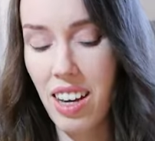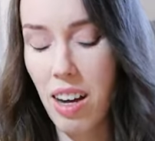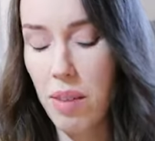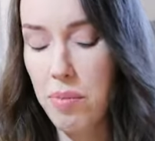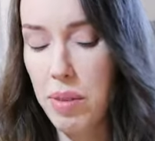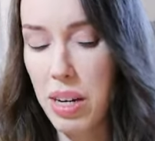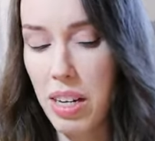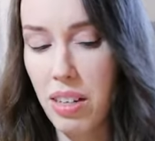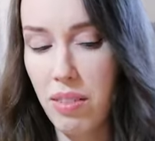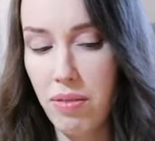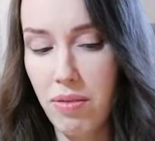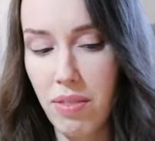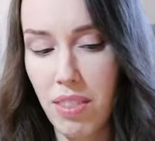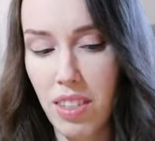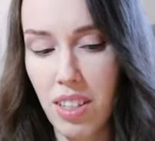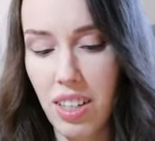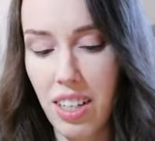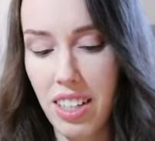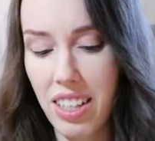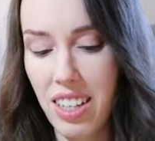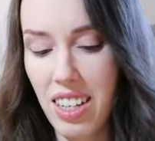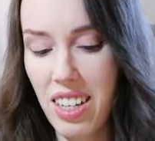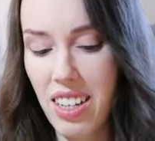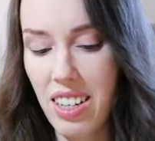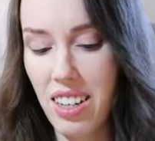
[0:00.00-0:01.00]
I mean, I
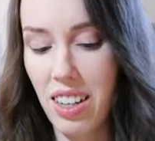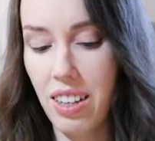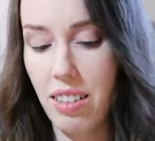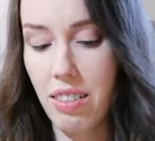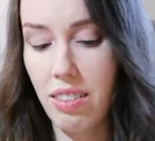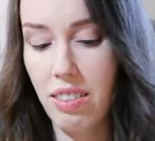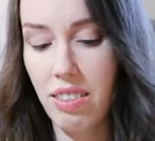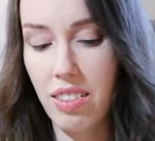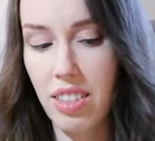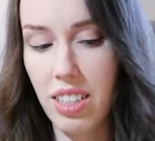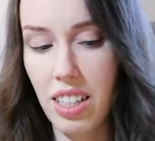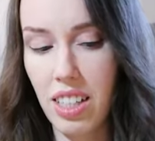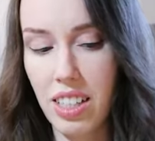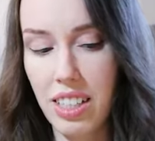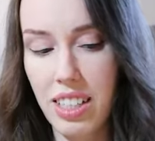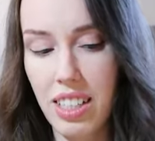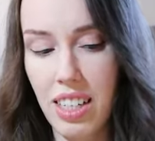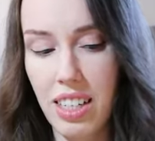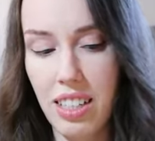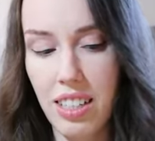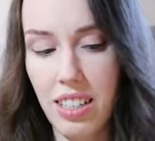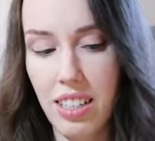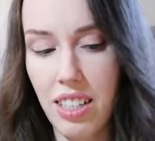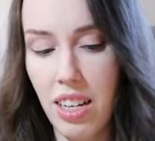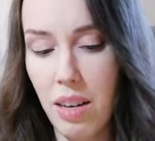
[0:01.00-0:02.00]
think it does
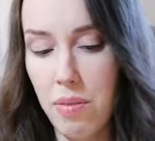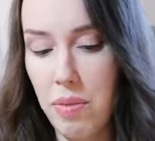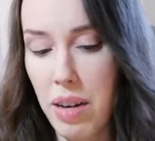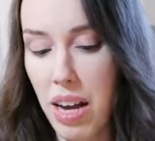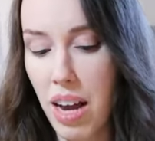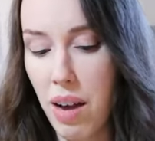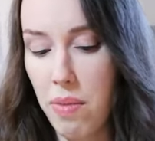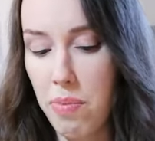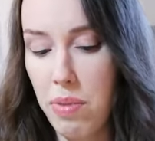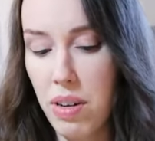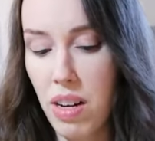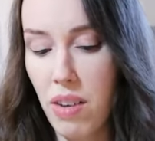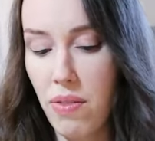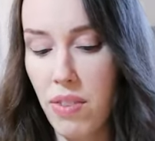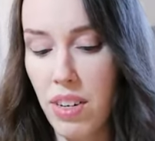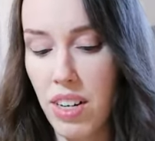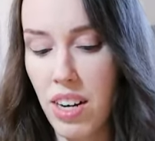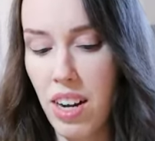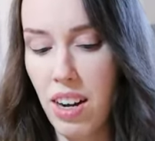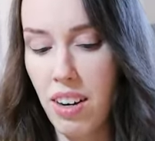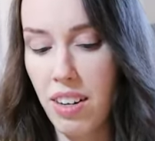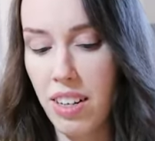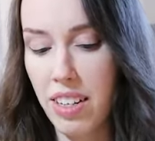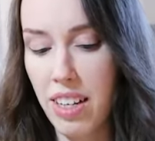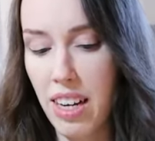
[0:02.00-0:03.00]
seem to happen every
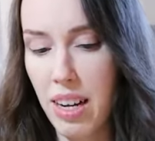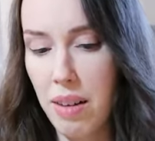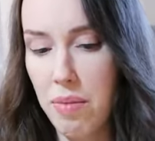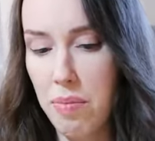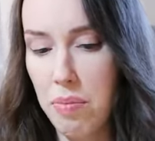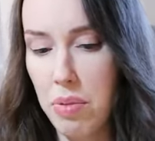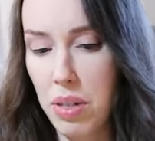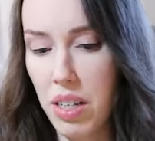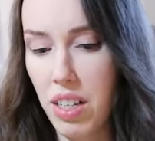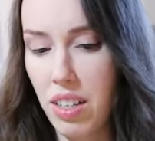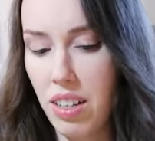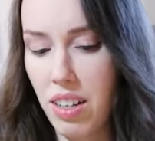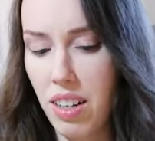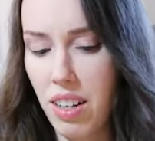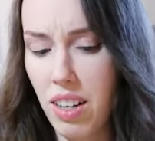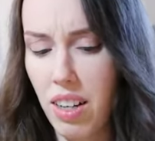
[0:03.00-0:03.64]
now and again, but